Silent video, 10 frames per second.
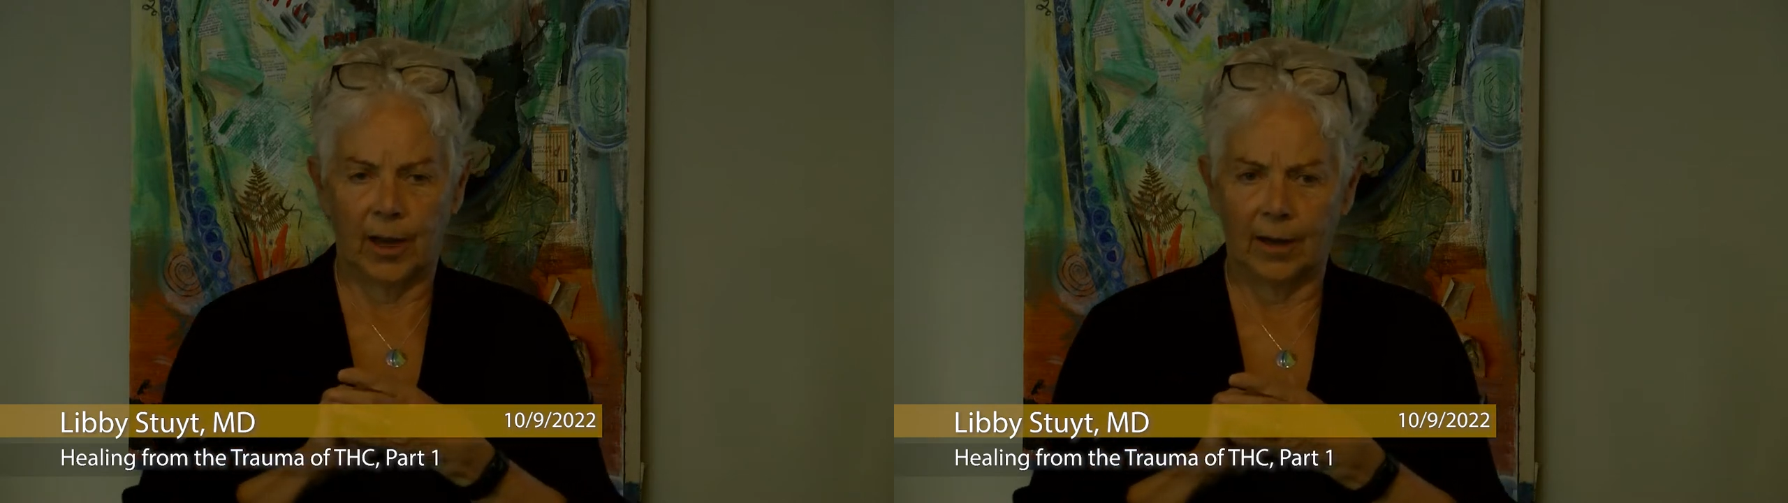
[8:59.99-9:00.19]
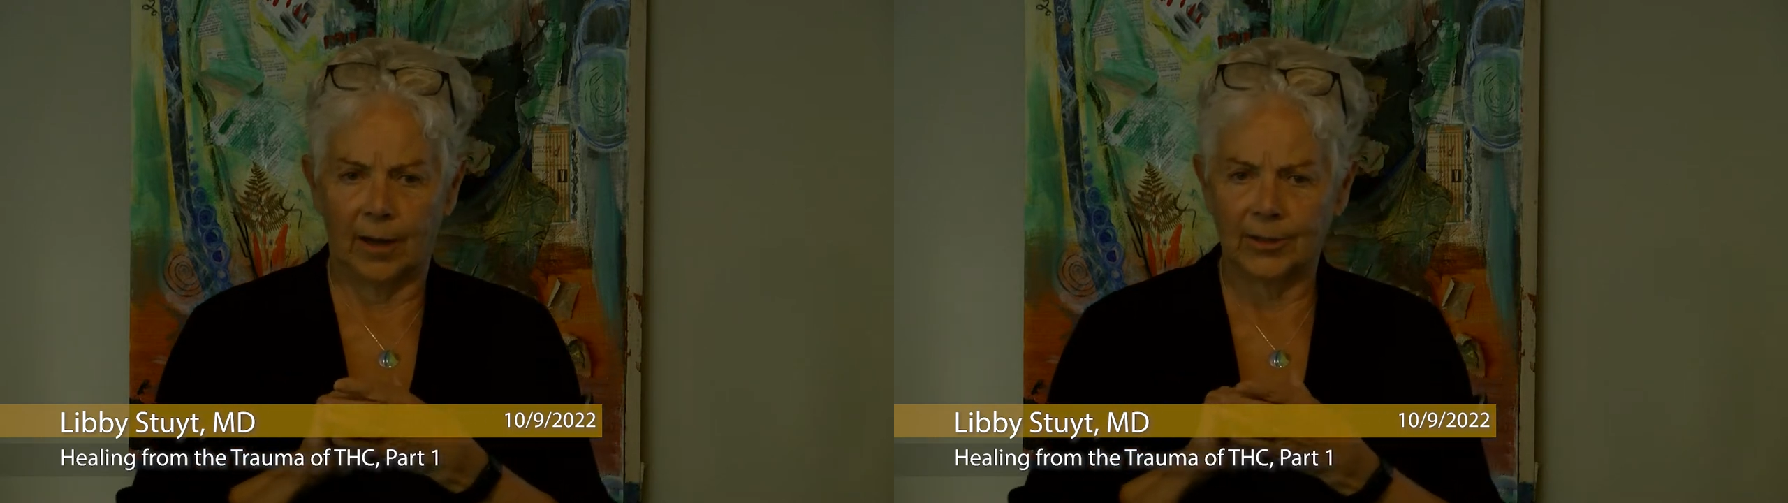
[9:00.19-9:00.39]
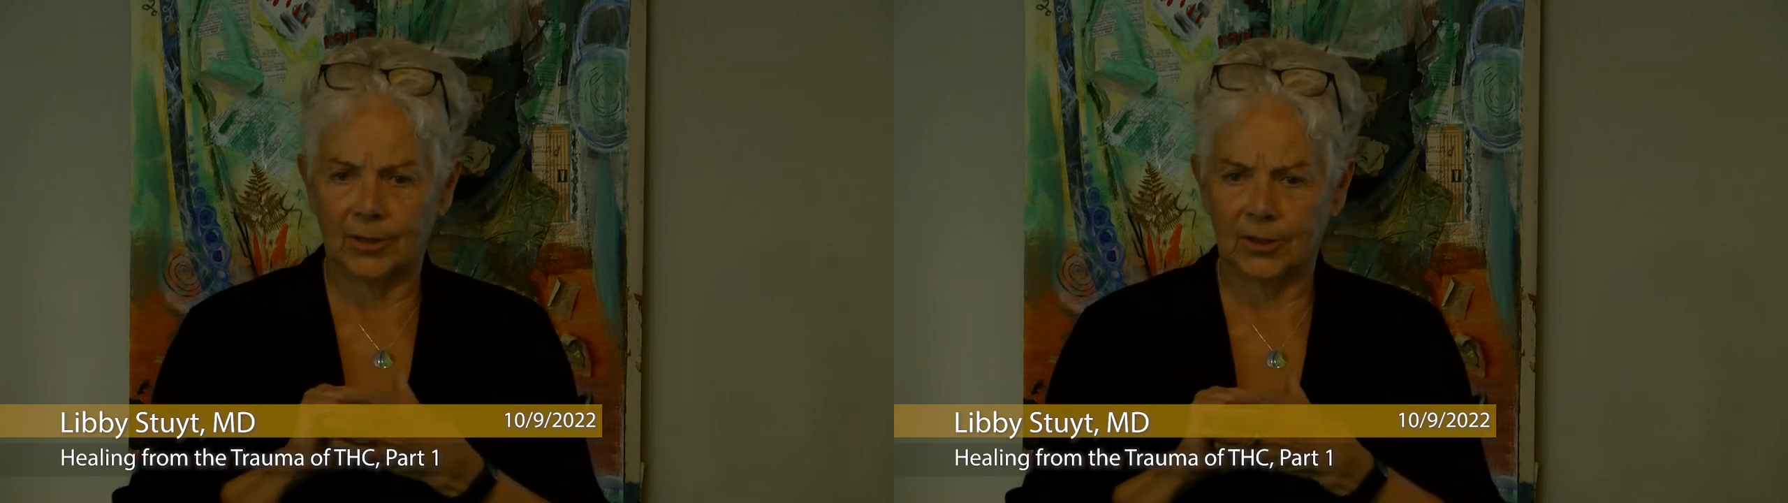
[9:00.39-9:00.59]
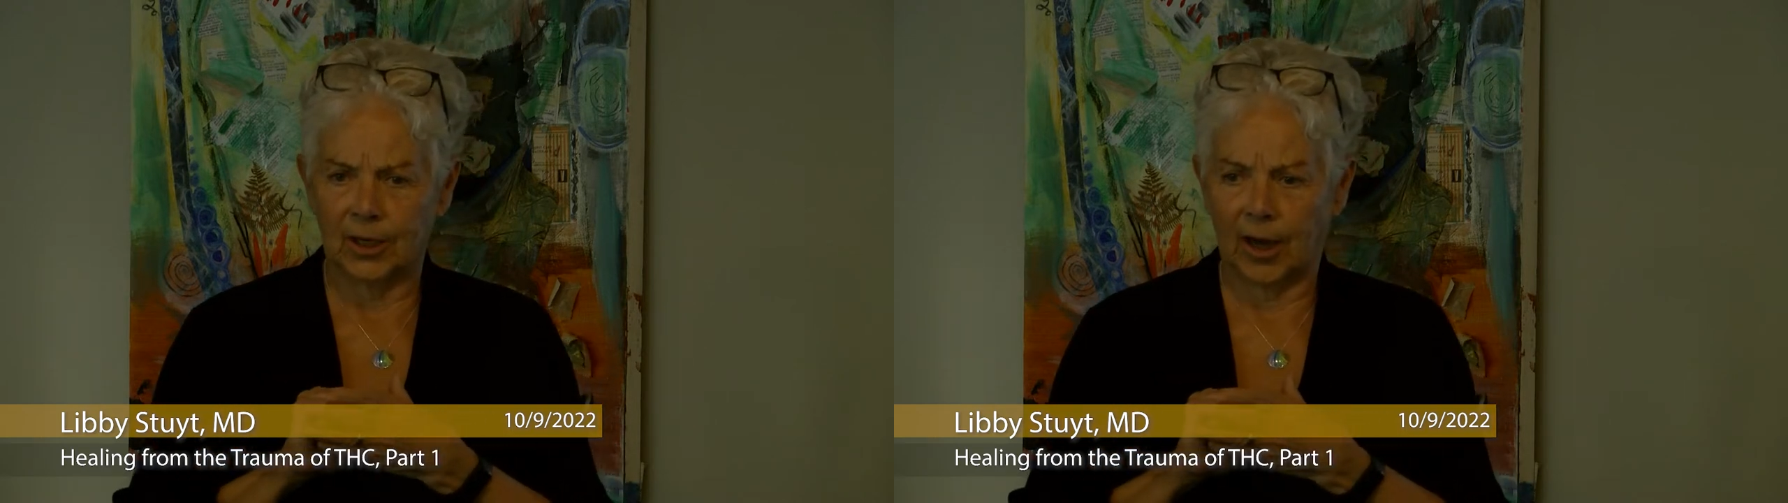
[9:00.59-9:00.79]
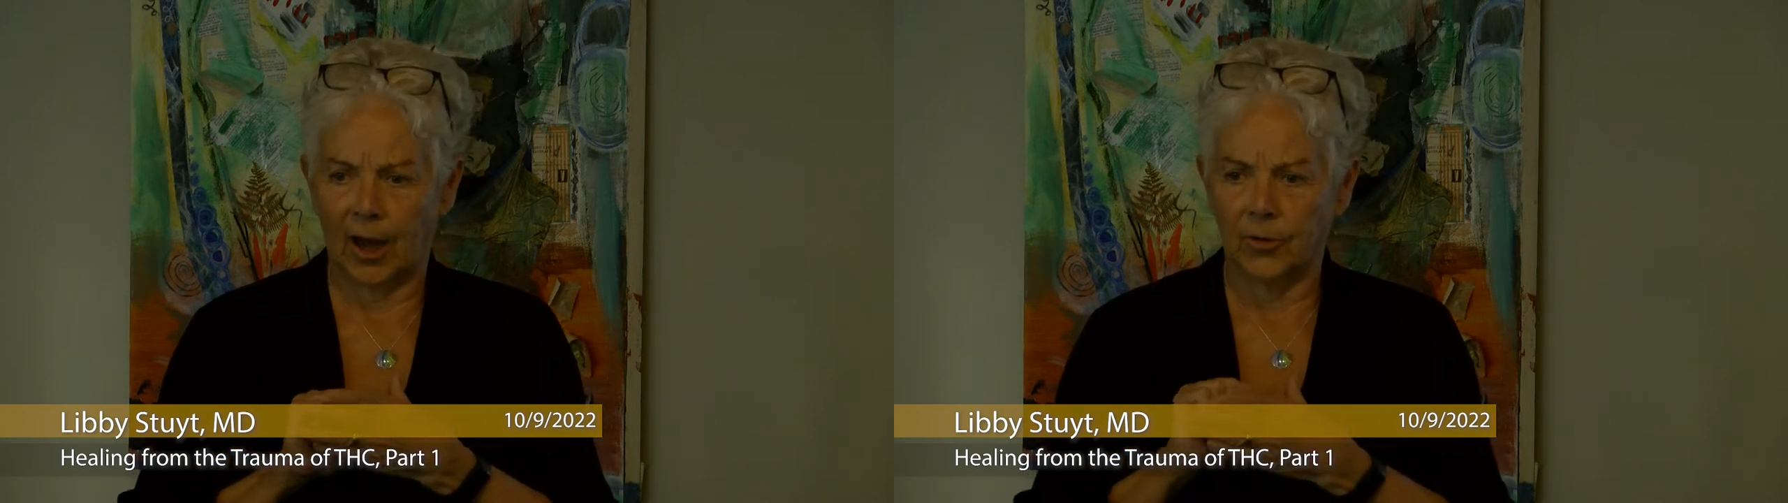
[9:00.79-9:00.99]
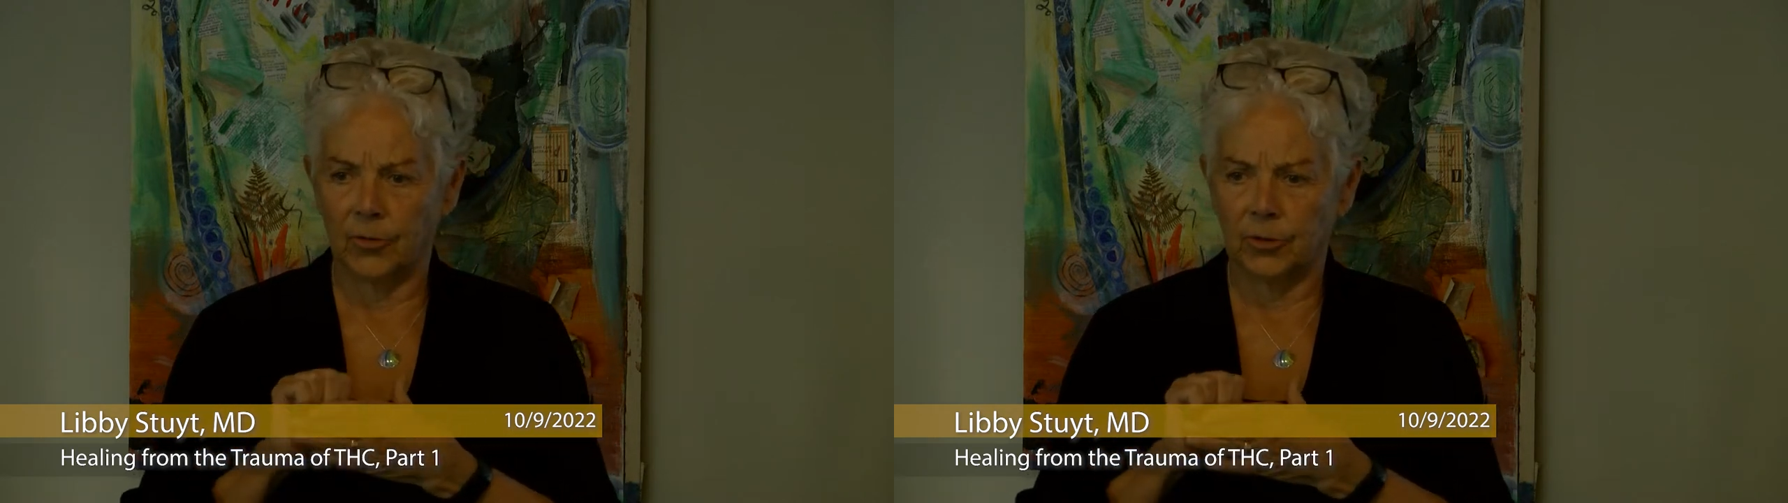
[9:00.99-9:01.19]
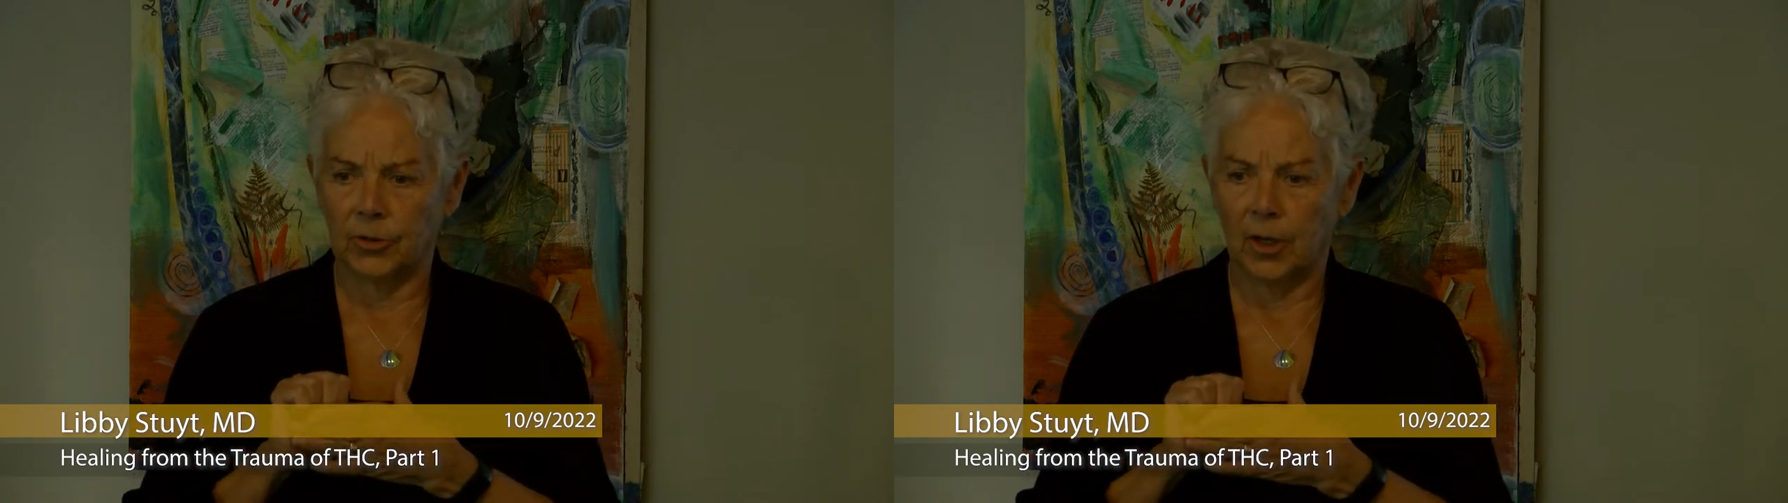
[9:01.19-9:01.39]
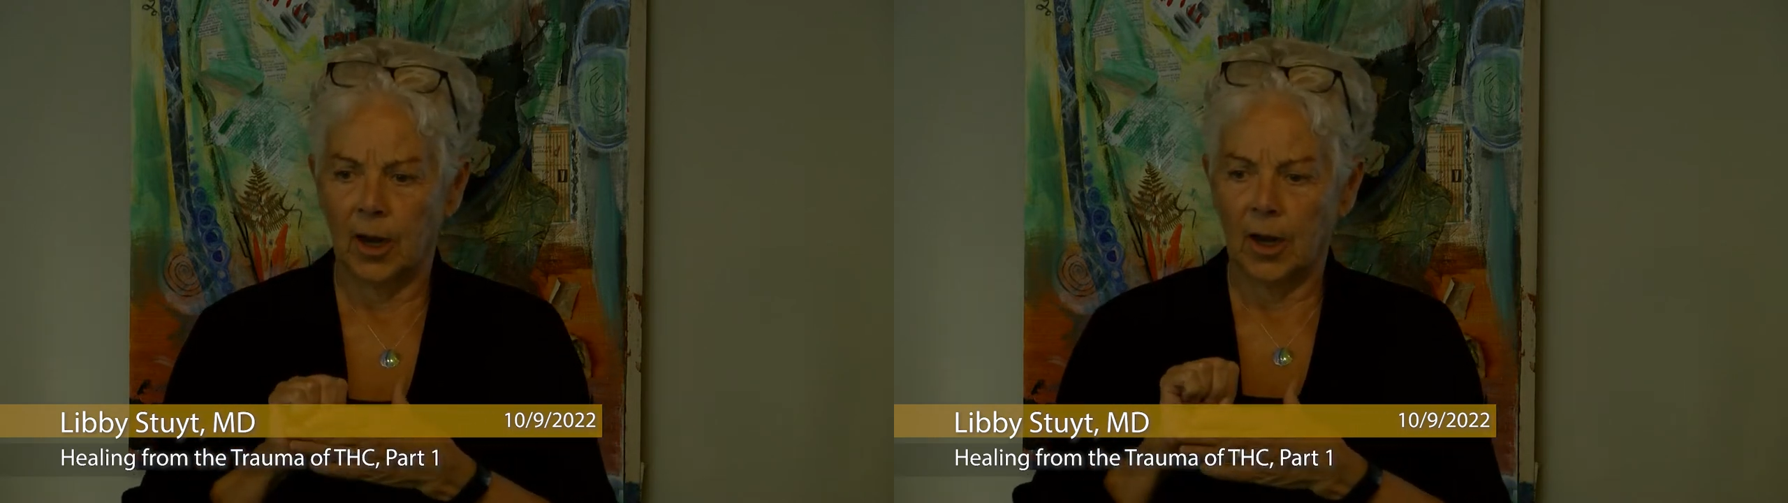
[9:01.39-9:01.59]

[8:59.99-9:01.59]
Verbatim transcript: and adolescent psychiatrist,